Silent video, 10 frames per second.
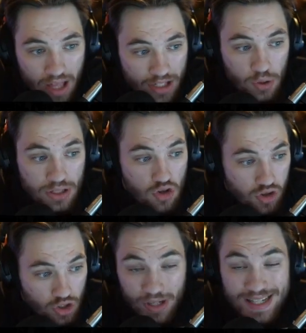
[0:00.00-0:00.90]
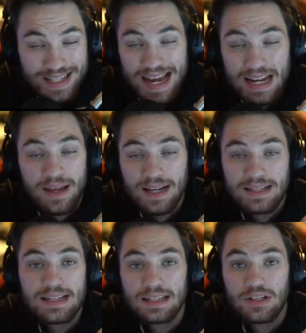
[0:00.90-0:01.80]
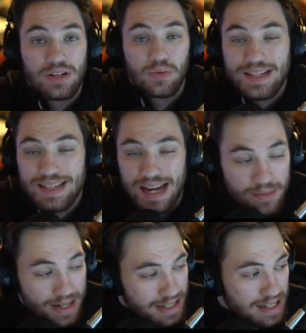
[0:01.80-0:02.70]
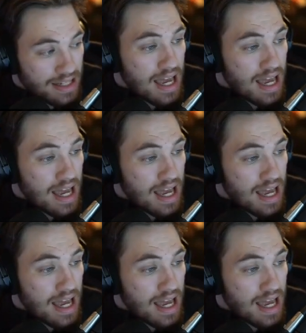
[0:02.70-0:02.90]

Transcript: You could sign him next season. You could re-sign him next season.